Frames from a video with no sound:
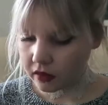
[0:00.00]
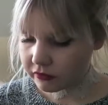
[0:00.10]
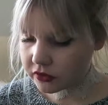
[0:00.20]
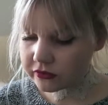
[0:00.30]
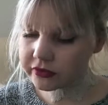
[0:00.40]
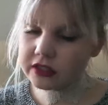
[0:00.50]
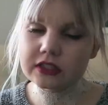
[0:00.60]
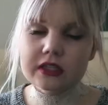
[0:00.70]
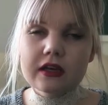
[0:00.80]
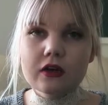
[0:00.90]
I've also
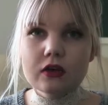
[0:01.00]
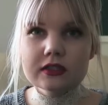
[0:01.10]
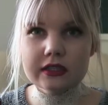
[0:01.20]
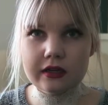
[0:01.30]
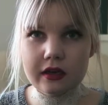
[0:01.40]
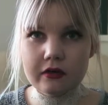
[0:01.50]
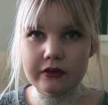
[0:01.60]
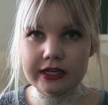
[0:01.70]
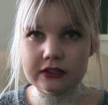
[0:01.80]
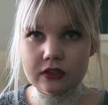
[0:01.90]
finished an Oskia
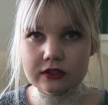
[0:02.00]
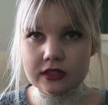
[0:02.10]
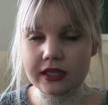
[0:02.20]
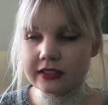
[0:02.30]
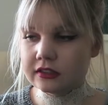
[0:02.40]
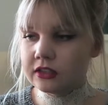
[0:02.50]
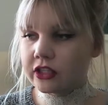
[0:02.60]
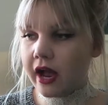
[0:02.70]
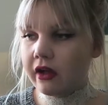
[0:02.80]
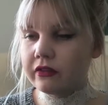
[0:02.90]
Renaissance cleansing
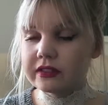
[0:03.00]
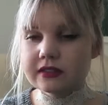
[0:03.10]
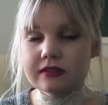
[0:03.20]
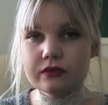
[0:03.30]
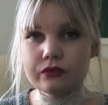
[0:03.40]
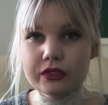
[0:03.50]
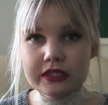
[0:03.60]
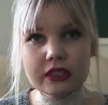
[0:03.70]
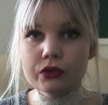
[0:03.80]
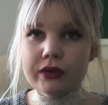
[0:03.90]
gel. This is a
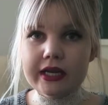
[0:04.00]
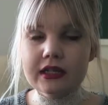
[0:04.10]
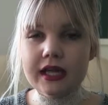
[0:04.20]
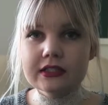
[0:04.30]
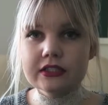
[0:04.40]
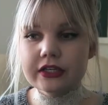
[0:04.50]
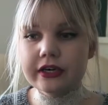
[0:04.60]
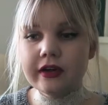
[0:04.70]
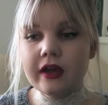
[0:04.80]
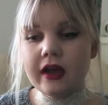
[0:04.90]
really great
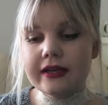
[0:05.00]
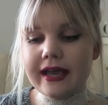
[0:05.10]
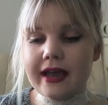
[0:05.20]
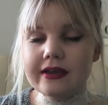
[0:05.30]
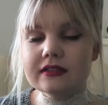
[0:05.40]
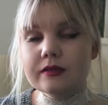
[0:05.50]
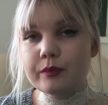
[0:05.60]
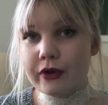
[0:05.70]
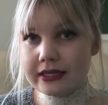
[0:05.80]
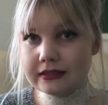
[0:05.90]
cleanser. Again, it's
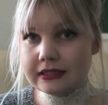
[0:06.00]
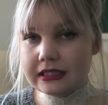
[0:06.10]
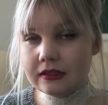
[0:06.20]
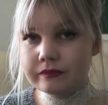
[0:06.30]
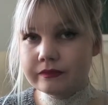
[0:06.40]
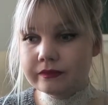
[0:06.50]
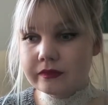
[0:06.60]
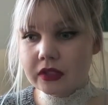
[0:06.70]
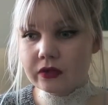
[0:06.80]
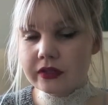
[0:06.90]
pricey,
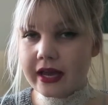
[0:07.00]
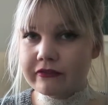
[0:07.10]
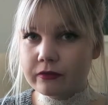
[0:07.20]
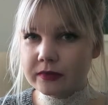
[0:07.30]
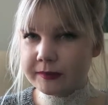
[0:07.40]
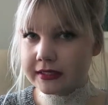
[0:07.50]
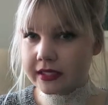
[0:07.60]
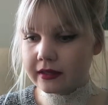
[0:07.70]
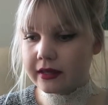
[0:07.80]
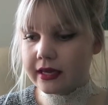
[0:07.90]
you know, you get it from Space
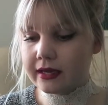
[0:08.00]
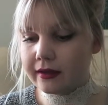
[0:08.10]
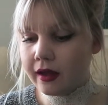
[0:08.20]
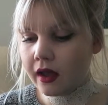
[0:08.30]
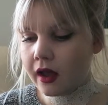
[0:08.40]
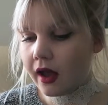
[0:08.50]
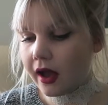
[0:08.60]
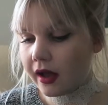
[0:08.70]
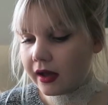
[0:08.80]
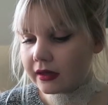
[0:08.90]
NK,
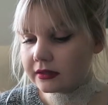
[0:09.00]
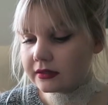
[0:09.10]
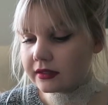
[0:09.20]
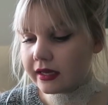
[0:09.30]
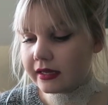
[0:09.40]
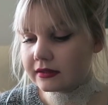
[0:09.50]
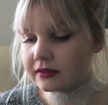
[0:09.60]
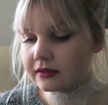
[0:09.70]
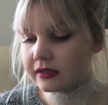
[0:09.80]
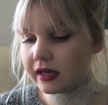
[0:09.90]
and
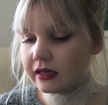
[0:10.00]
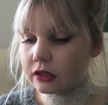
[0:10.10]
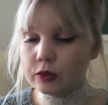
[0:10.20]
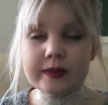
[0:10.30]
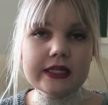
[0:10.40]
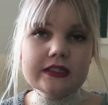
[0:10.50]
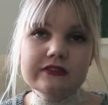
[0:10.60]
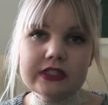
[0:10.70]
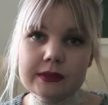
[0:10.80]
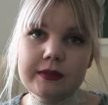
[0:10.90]
it's an illuminating
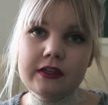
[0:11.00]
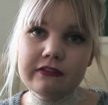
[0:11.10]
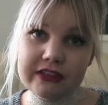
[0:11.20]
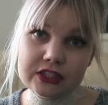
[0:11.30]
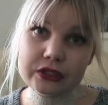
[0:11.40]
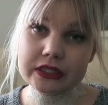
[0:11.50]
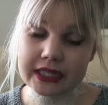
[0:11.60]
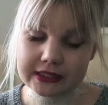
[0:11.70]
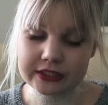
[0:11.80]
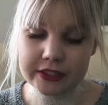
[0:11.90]
vitamin facial
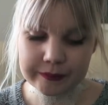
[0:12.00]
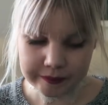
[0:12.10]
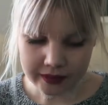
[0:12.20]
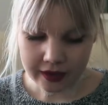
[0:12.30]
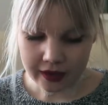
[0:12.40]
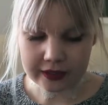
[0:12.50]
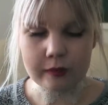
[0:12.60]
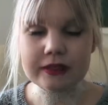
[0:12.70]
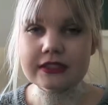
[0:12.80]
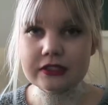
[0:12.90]
cleanser. I got
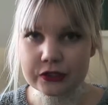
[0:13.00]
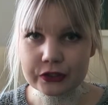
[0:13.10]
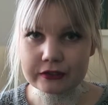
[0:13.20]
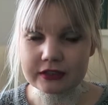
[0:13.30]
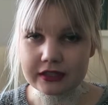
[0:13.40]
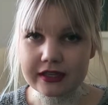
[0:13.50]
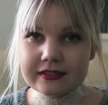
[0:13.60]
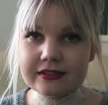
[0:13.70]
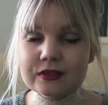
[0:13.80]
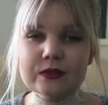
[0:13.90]
my sister hooked on this,
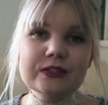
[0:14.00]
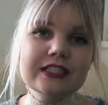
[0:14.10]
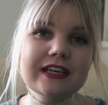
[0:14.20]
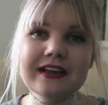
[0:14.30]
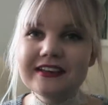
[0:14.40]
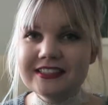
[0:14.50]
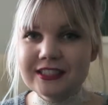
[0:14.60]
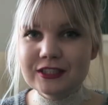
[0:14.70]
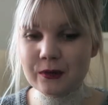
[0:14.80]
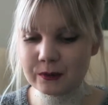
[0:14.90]
so
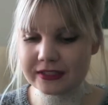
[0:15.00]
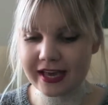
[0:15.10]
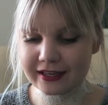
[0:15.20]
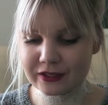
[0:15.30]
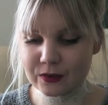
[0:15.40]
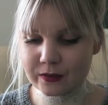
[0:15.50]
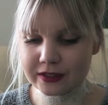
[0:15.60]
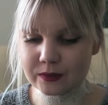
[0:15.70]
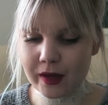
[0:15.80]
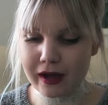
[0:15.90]
she's always getting a new one
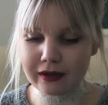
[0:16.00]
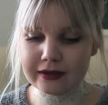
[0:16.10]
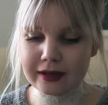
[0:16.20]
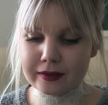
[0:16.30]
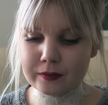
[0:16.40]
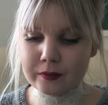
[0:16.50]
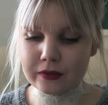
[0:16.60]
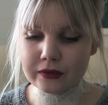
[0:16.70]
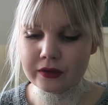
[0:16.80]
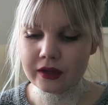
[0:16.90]
as well, and I
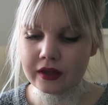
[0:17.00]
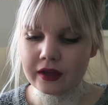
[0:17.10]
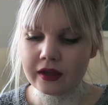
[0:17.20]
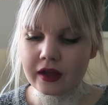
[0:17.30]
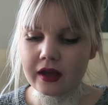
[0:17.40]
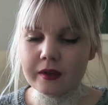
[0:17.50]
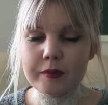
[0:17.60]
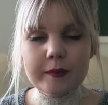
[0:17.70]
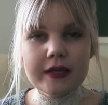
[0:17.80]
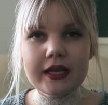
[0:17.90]
will
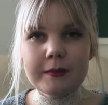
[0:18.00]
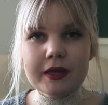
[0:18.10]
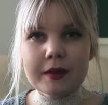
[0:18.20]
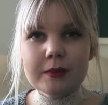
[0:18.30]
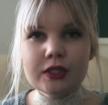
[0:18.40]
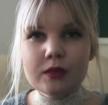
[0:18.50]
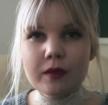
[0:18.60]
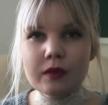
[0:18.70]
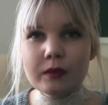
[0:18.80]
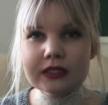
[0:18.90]
probably pick up a new
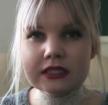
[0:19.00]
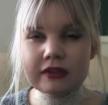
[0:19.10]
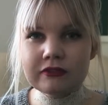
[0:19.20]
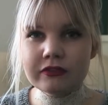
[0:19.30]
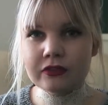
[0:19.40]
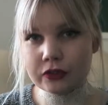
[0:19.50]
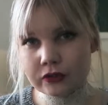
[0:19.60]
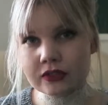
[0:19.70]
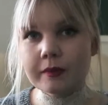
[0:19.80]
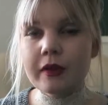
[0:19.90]
one once I've
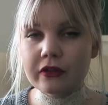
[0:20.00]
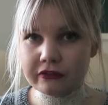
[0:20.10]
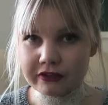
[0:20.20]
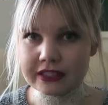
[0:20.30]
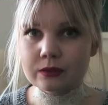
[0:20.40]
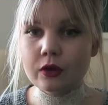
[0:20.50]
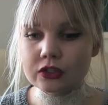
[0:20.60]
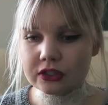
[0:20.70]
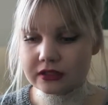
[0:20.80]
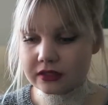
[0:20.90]
used up other face
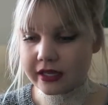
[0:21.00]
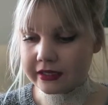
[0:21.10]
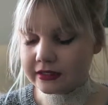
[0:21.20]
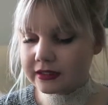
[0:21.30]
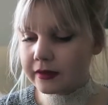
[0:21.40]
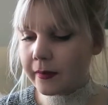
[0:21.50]
washes and things.